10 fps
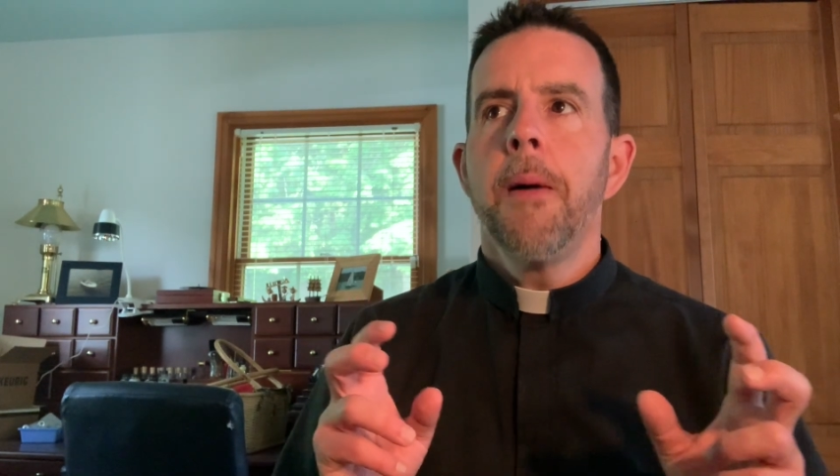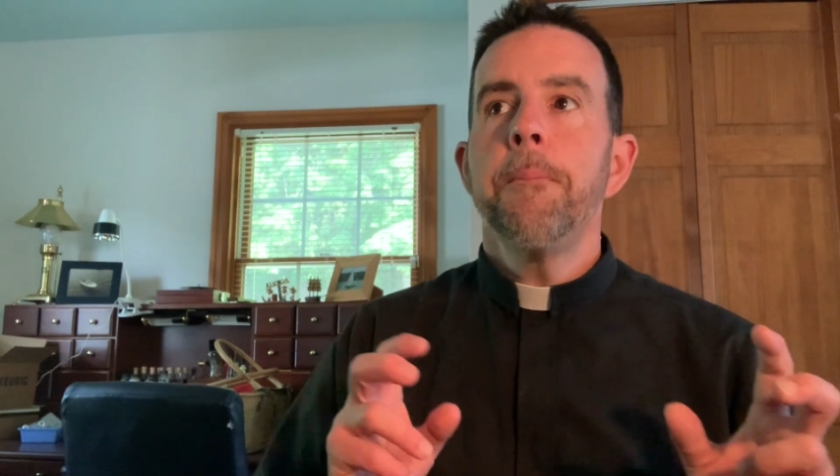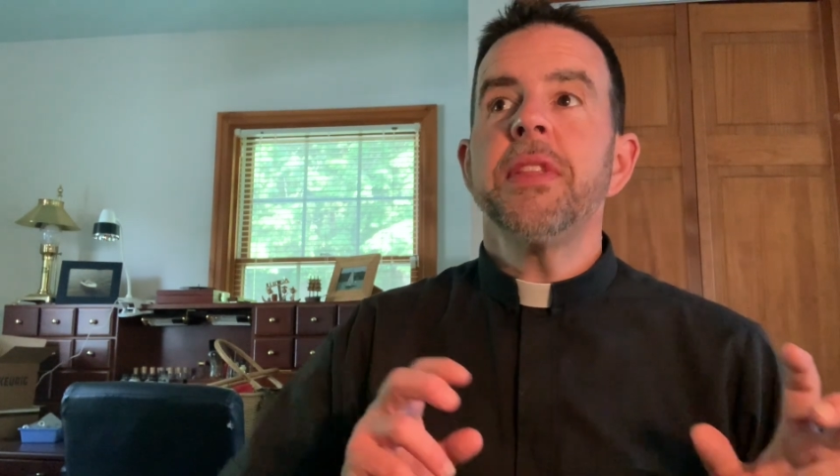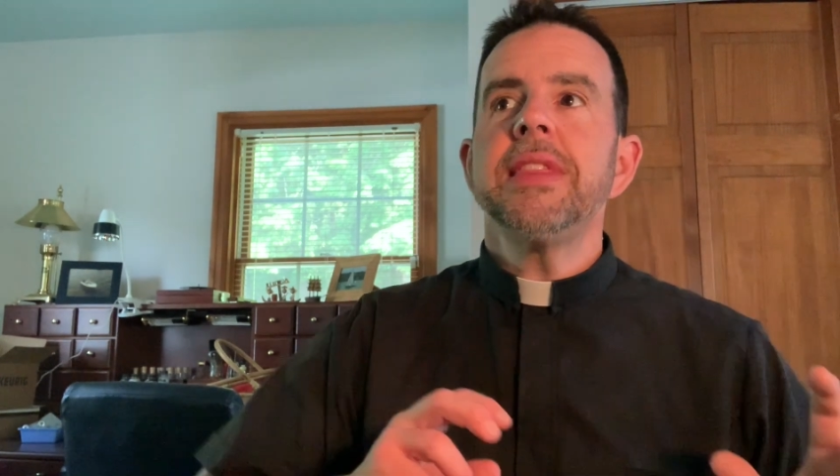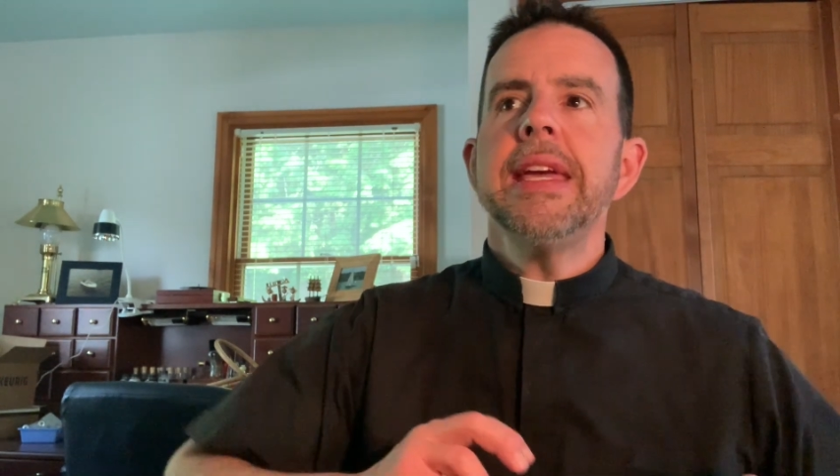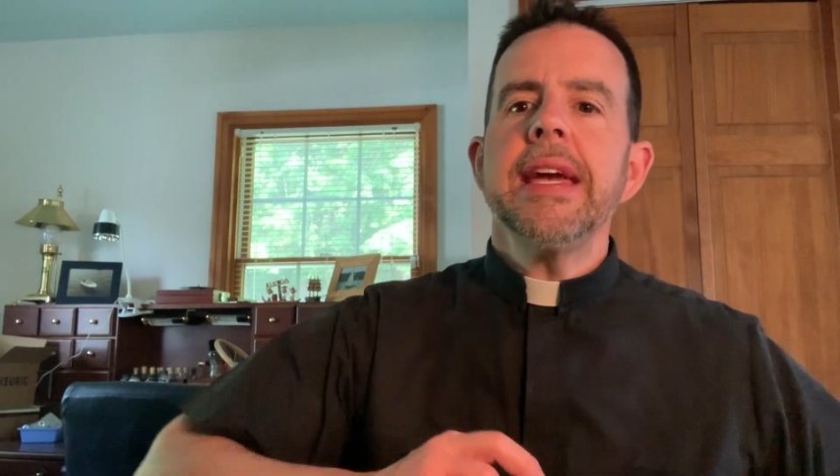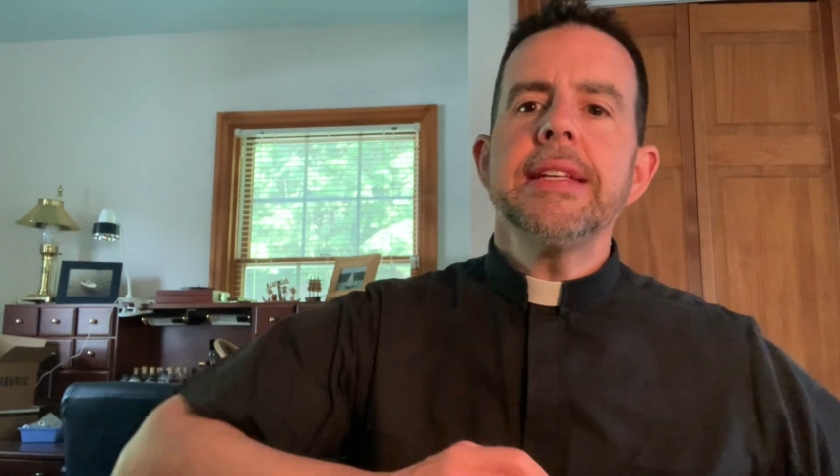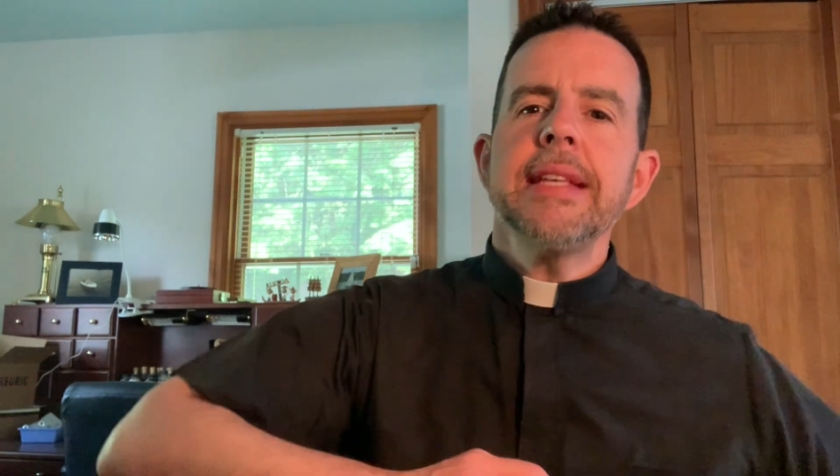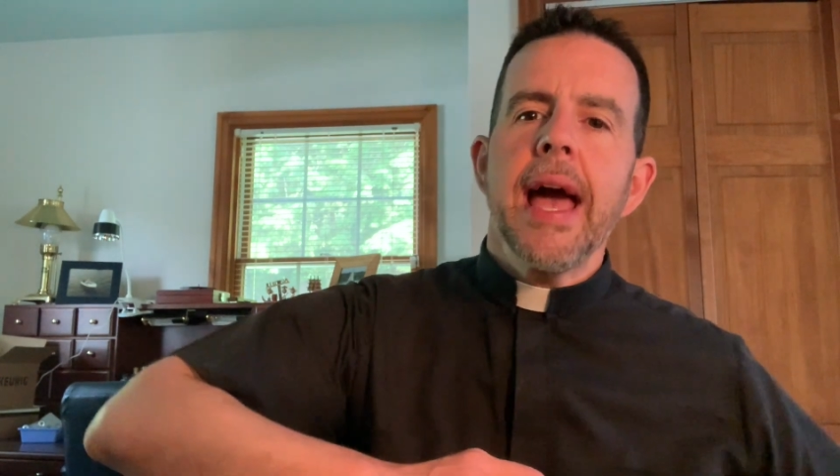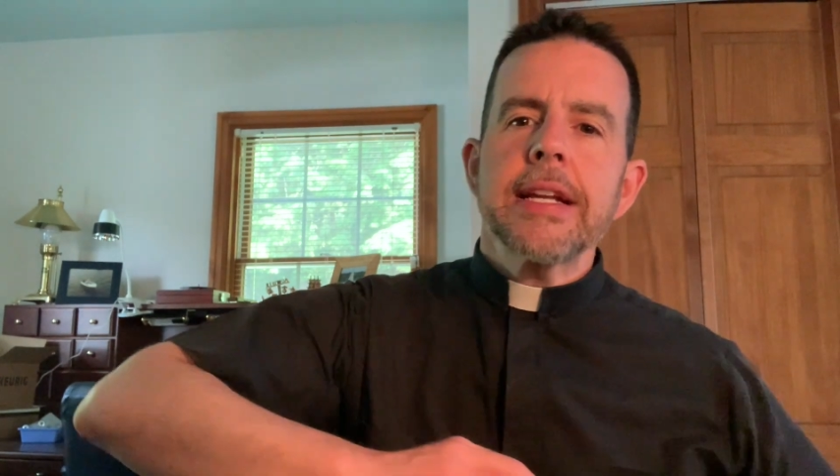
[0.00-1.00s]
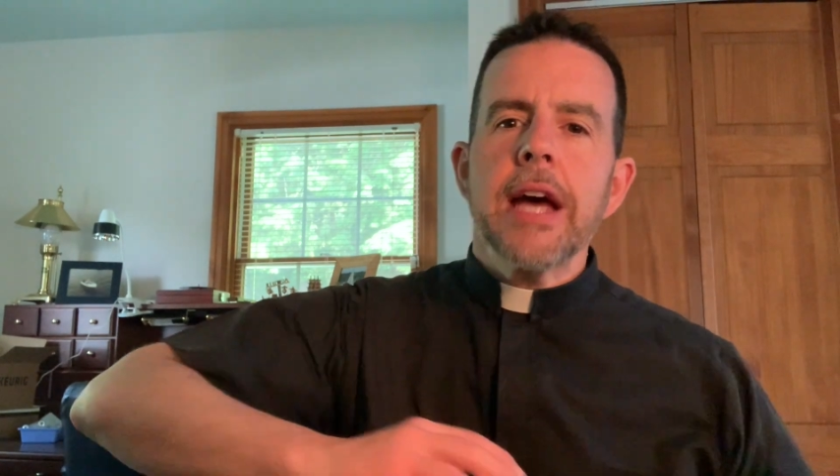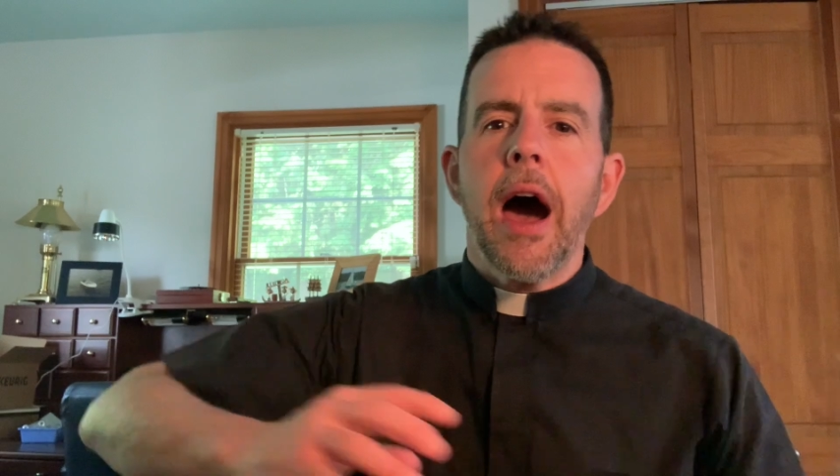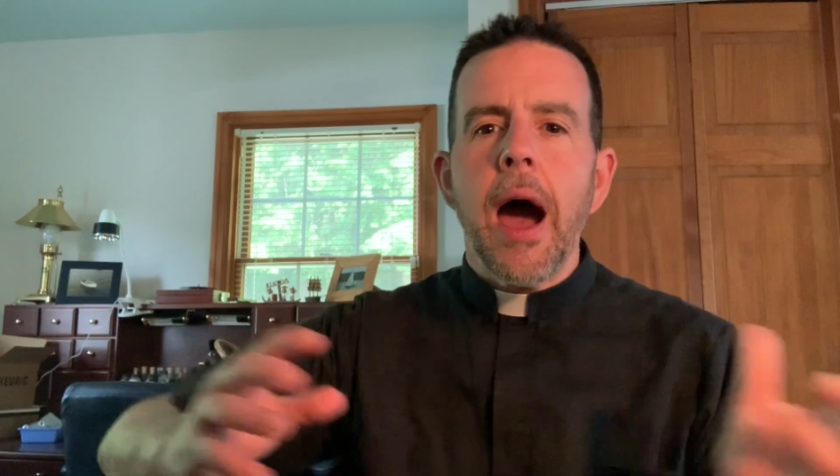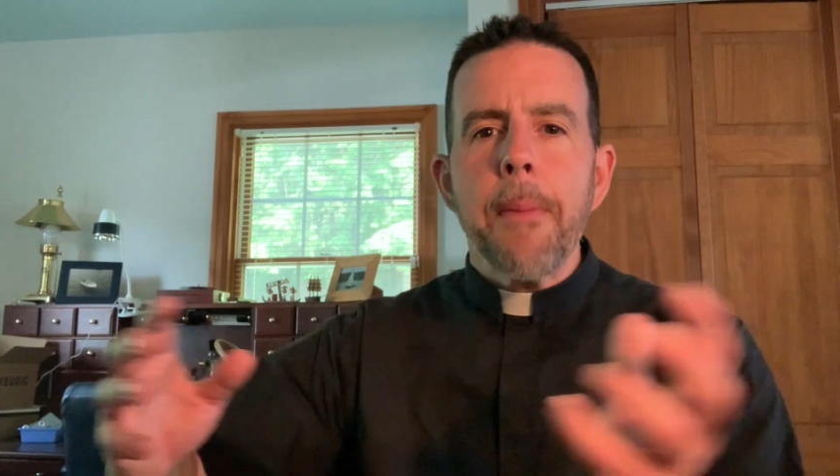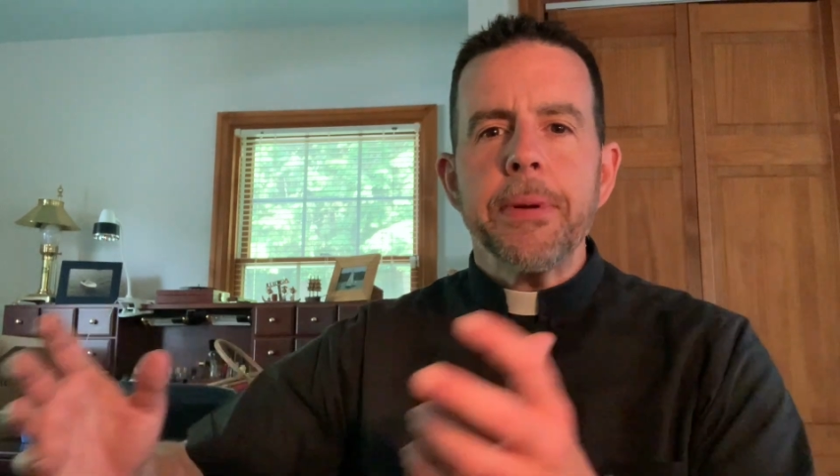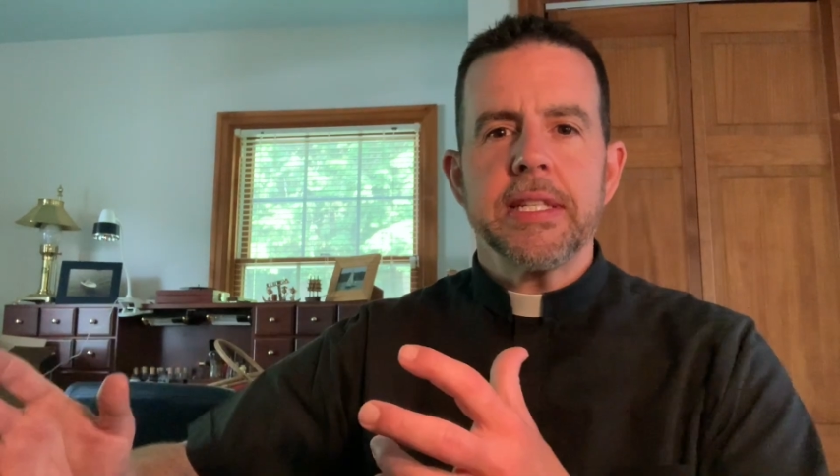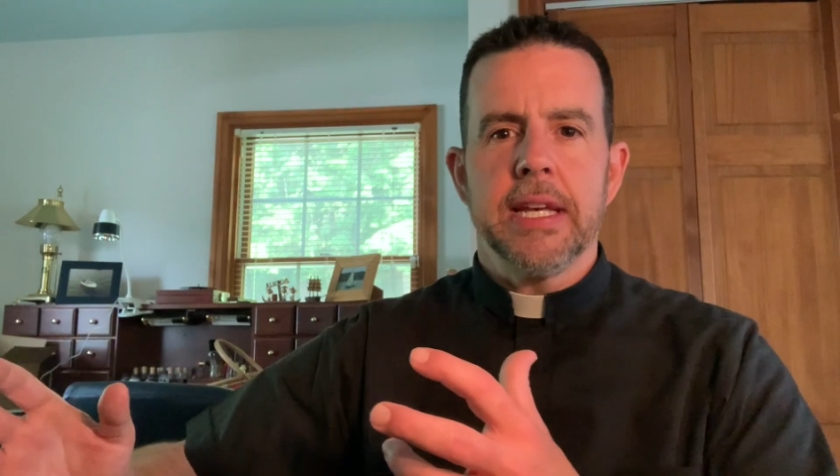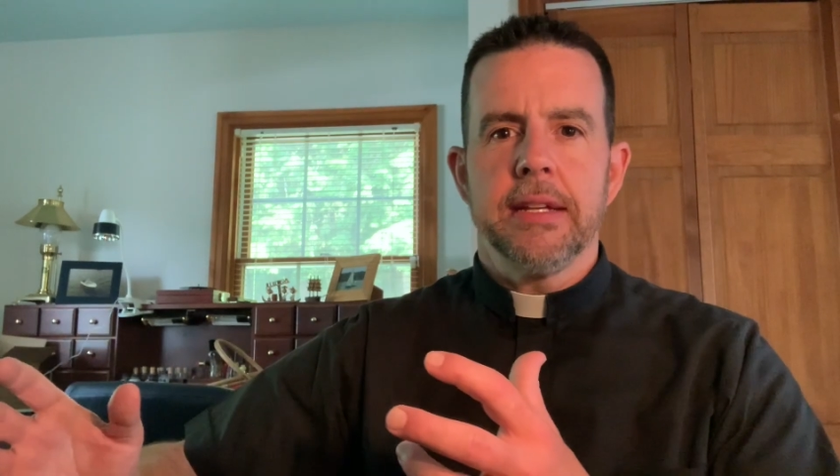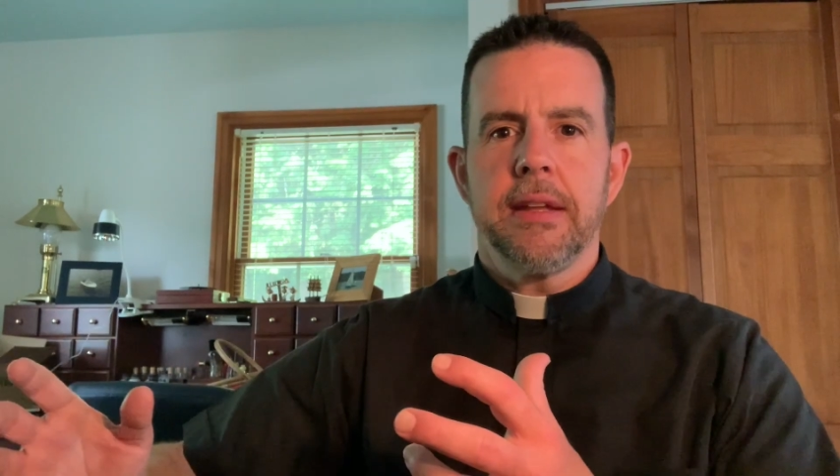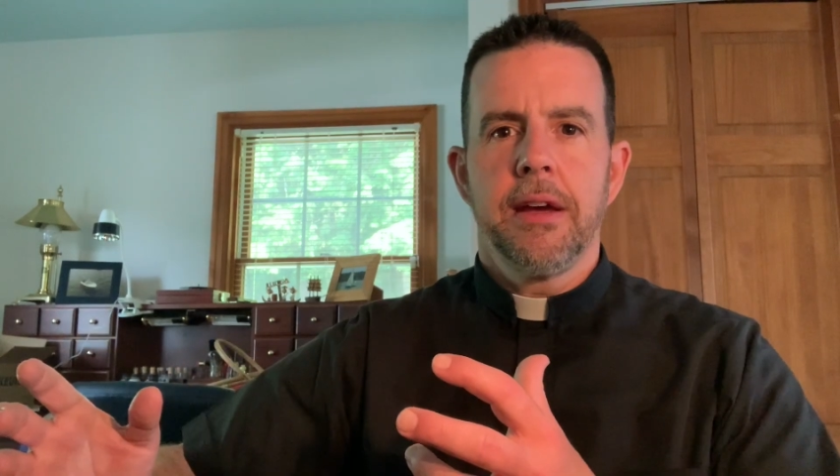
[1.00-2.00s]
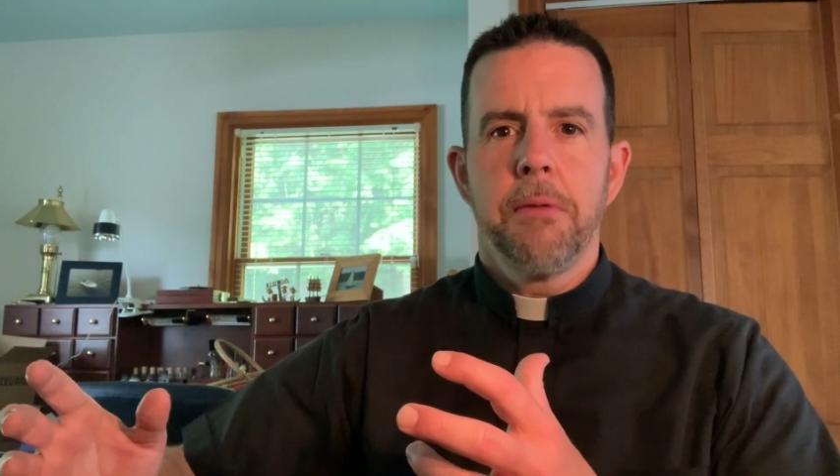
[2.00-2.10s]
but the exact opposite